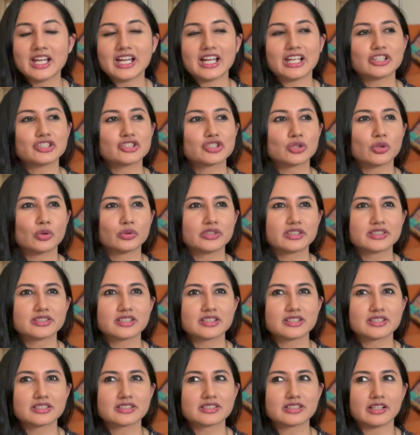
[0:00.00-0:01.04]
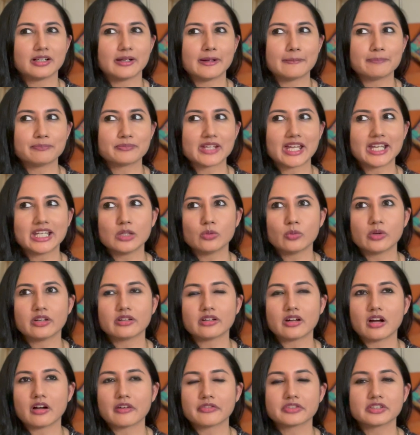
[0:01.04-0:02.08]
and so this is anywhere
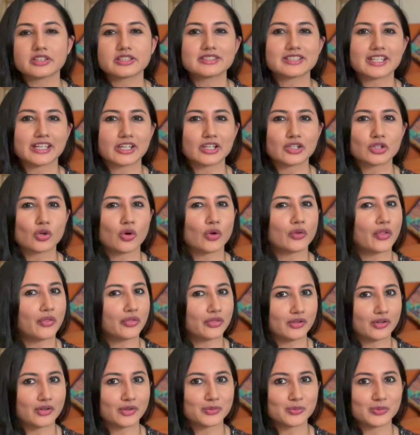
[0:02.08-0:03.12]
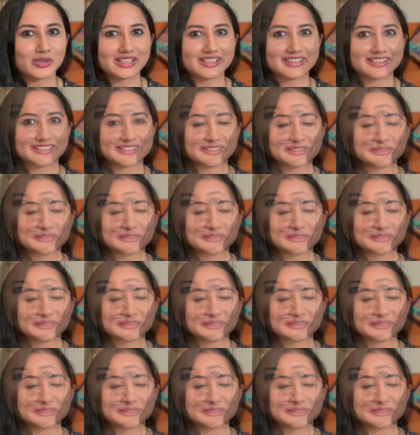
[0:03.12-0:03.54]
after the second or the third week.